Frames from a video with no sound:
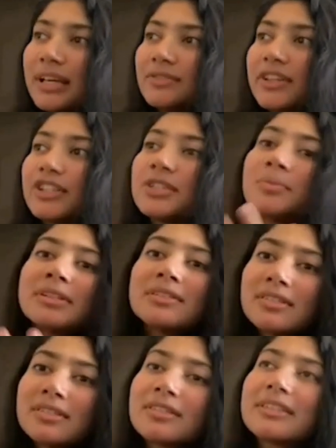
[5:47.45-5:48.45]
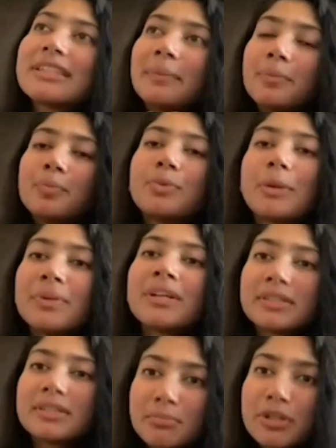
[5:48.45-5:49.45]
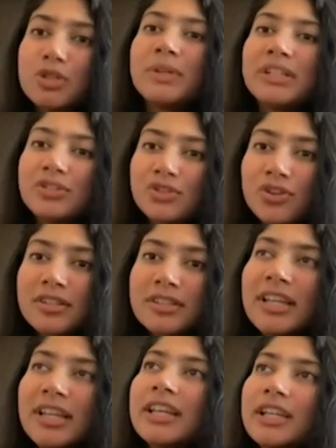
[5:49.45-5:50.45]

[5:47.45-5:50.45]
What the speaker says: and Vetrimaran sir kept prepping us in between shots.